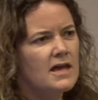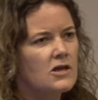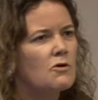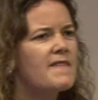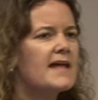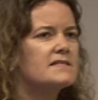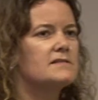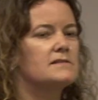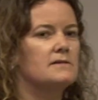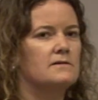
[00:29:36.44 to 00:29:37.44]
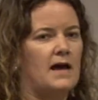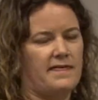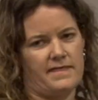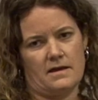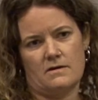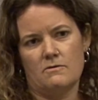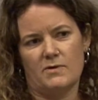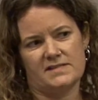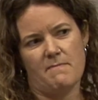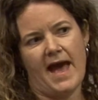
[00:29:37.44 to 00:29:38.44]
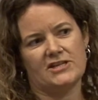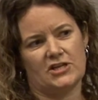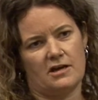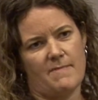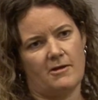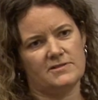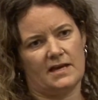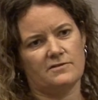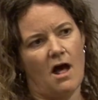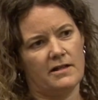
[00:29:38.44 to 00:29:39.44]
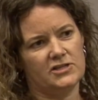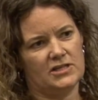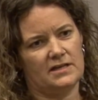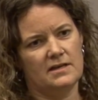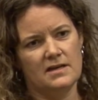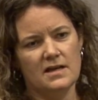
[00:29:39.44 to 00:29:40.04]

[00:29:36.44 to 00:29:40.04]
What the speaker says: You know, and that's, I think, what's magic about technology.